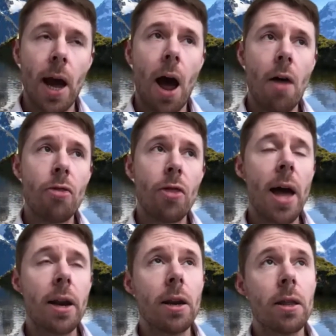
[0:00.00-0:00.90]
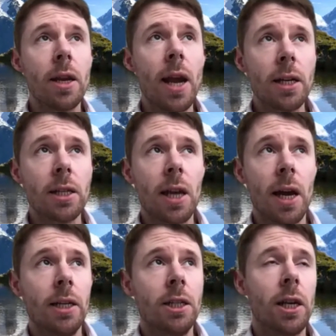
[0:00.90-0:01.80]
And then the next
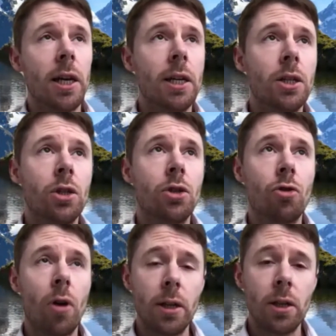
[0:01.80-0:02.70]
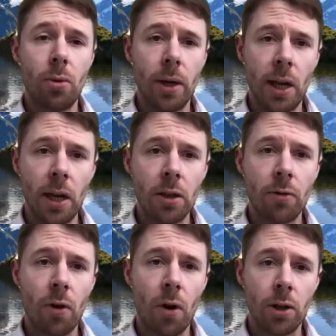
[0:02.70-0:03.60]
stage is trying to
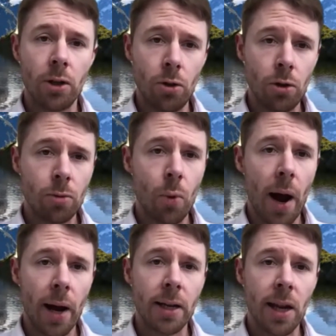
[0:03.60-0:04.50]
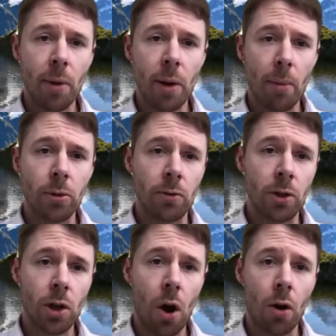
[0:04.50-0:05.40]
identify suitable academic members of
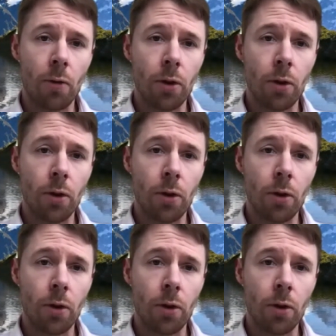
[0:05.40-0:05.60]
staff